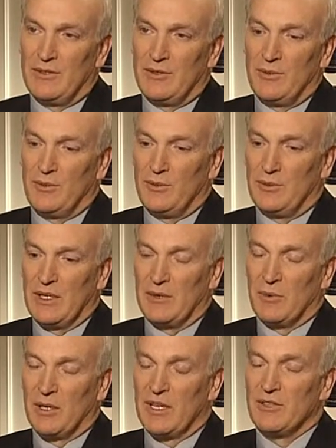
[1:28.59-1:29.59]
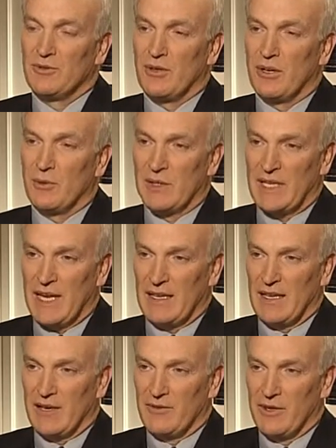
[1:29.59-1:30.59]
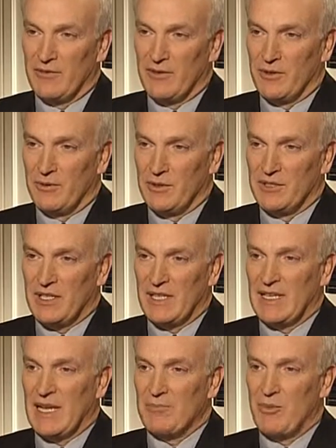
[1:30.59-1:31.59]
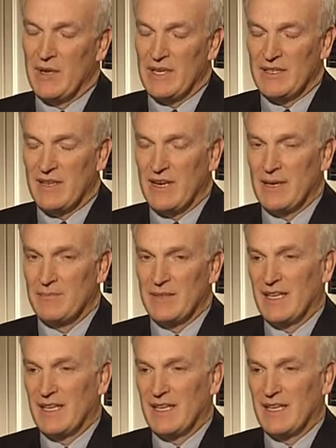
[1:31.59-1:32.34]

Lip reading: to work in Toronto with Cadillac Fairview, which at that point in time,